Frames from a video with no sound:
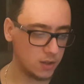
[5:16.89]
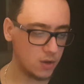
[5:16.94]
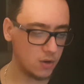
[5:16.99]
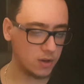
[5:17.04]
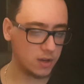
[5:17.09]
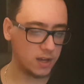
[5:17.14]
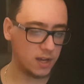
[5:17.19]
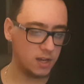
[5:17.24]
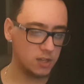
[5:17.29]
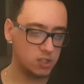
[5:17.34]

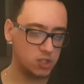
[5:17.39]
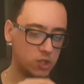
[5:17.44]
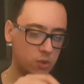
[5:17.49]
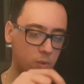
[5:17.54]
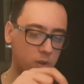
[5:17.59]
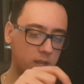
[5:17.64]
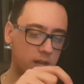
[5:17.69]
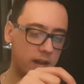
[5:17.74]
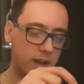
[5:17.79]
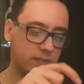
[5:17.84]
Okay, so
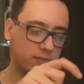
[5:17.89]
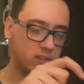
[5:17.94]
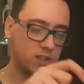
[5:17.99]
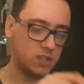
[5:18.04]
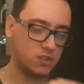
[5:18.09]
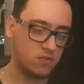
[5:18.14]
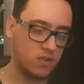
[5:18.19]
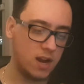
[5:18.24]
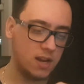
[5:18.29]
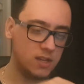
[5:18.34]
we'll have
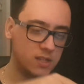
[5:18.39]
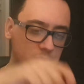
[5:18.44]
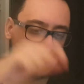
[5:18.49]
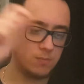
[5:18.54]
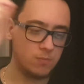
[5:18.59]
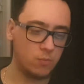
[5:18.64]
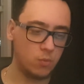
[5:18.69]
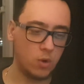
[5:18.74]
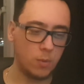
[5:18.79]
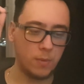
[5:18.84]
this
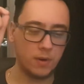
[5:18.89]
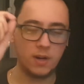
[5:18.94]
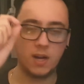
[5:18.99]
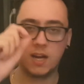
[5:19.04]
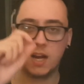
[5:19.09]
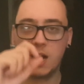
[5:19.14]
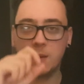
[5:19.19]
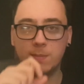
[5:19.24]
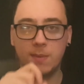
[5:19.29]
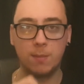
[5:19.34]
random woman, I
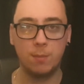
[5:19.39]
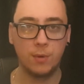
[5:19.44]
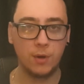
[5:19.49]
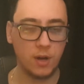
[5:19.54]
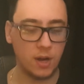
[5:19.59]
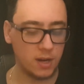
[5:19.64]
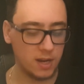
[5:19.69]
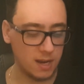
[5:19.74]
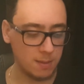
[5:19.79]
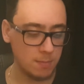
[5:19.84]
can't remember
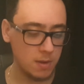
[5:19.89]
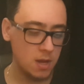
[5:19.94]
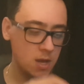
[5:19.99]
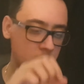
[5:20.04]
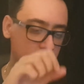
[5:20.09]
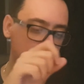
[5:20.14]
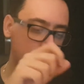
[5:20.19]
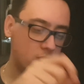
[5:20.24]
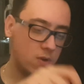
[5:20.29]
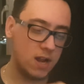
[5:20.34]
her name,
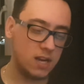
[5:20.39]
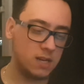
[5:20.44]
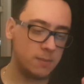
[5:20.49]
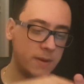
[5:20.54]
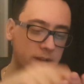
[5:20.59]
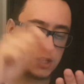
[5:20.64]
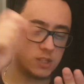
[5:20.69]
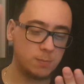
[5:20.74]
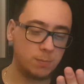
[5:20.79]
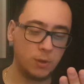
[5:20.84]
random
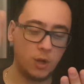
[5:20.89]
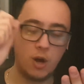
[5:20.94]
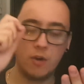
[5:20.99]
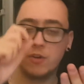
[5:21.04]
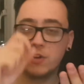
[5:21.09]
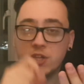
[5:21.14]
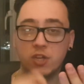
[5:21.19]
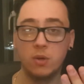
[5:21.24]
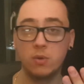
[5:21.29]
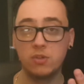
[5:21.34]

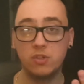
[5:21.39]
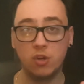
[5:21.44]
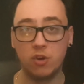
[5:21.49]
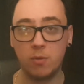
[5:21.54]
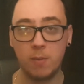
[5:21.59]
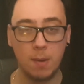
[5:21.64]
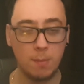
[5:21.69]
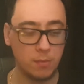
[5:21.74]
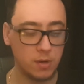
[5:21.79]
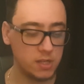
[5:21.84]
explorer dude, don't
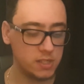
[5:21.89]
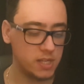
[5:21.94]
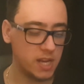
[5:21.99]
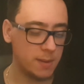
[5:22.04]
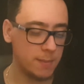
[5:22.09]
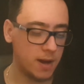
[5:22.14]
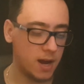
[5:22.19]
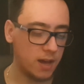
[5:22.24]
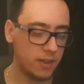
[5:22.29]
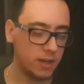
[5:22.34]
remember his
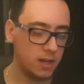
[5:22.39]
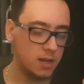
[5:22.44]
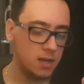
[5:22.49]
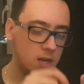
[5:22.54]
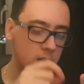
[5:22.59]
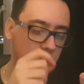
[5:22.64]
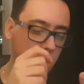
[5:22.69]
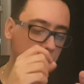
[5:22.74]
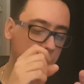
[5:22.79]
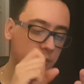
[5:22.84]
name either.
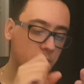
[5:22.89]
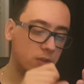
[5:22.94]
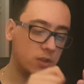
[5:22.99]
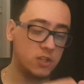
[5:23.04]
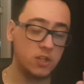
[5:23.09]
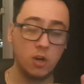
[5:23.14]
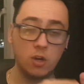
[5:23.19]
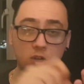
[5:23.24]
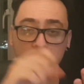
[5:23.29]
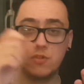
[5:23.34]
We've got the
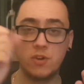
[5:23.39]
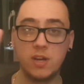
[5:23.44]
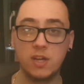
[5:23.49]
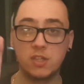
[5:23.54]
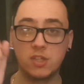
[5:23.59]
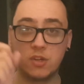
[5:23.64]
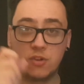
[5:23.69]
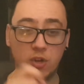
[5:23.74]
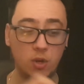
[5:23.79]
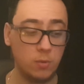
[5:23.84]
Doctor and
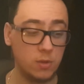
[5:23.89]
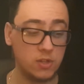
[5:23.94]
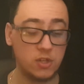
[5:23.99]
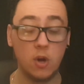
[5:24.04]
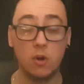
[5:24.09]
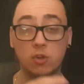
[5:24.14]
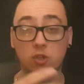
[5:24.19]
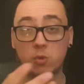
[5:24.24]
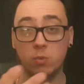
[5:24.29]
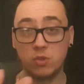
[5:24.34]
his crew. The
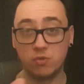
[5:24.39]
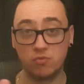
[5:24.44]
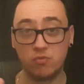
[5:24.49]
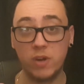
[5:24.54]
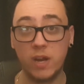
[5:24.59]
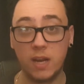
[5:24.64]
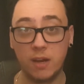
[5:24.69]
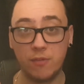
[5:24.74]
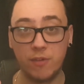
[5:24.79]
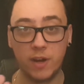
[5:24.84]
Doctor was
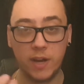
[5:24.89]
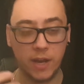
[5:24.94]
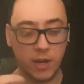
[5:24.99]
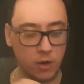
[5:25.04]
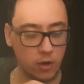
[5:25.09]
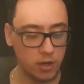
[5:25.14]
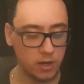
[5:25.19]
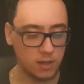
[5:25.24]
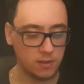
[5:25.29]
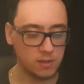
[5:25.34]
really, really
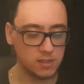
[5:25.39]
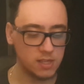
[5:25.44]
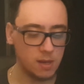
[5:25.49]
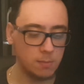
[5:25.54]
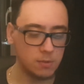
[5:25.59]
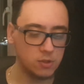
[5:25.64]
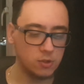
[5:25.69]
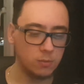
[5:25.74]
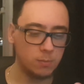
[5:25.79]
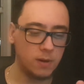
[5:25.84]
annoying in this
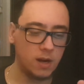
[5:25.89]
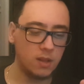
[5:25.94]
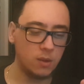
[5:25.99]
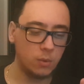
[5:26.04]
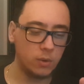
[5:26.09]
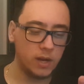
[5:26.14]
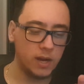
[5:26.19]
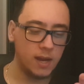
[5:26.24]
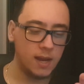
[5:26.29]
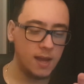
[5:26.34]
episode, by the
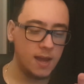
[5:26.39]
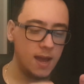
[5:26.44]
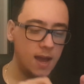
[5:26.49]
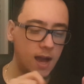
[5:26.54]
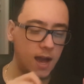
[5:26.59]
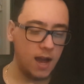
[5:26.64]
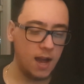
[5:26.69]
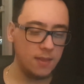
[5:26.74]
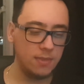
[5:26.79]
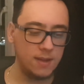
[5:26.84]
way.
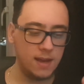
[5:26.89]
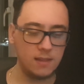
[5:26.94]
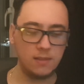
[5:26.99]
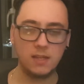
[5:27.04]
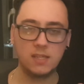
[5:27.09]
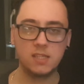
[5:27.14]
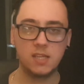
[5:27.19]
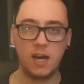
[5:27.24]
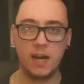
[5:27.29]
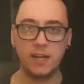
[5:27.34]
And then the
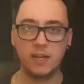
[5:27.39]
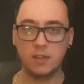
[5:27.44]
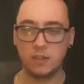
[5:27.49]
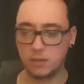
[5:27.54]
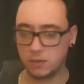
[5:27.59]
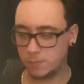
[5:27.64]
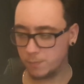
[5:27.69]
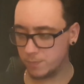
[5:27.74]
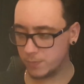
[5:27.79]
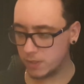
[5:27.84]

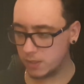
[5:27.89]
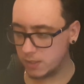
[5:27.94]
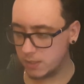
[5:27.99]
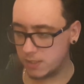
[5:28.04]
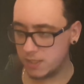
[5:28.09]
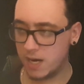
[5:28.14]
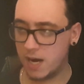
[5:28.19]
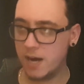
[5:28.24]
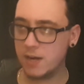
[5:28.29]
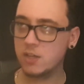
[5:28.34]
title,
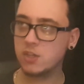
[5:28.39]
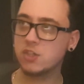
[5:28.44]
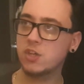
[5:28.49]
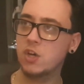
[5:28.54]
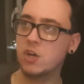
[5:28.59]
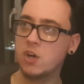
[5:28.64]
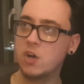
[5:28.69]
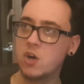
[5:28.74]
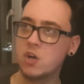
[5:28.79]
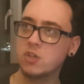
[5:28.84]

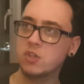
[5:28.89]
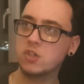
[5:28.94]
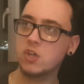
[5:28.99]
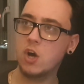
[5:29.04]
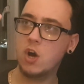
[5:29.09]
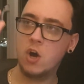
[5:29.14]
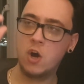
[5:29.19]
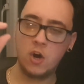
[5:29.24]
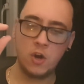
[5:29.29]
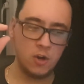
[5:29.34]
Dinosaurs
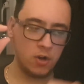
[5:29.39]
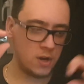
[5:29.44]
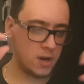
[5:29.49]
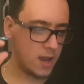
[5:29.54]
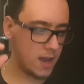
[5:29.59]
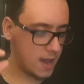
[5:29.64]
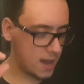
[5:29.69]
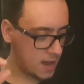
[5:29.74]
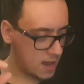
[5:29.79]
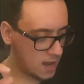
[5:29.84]
on
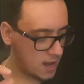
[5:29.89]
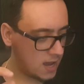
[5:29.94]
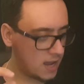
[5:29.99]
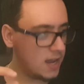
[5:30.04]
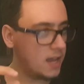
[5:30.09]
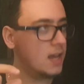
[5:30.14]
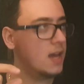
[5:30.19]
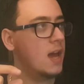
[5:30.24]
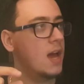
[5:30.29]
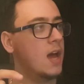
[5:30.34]

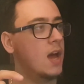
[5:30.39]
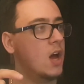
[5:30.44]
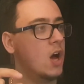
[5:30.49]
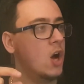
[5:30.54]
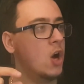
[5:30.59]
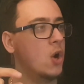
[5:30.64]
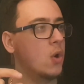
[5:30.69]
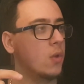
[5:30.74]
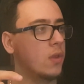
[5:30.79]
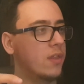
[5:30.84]
a,
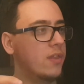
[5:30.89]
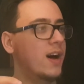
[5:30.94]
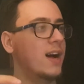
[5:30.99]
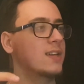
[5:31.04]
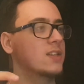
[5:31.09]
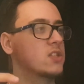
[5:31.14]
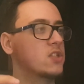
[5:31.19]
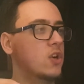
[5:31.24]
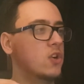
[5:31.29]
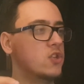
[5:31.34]
oh,
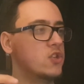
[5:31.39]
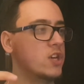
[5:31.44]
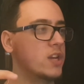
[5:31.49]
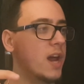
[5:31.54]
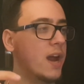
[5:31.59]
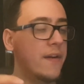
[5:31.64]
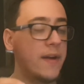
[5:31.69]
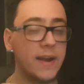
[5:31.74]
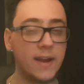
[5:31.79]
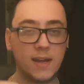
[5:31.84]
that's not
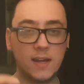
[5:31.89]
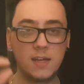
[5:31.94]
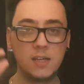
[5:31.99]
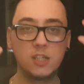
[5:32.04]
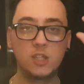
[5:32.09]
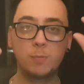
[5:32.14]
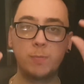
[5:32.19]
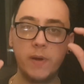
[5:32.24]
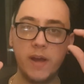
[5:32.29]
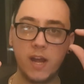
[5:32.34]
generic,
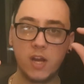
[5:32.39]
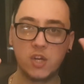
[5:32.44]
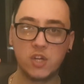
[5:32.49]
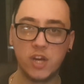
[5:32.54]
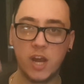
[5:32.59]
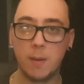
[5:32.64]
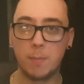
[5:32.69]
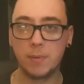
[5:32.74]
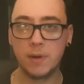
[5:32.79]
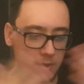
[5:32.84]

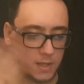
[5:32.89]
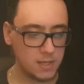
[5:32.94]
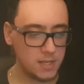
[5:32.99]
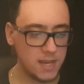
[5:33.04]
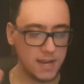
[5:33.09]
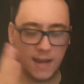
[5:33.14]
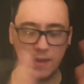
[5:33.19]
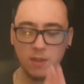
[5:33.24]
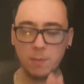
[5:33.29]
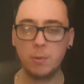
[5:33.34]
spaceship.
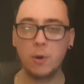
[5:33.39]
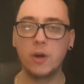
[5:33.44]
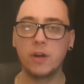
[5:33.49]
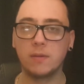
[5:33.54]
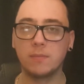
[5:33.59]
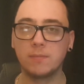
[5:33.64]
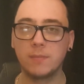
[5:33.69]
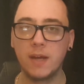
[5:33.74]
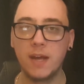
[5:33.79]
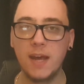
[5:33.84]
You get the
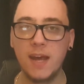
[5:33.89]
point.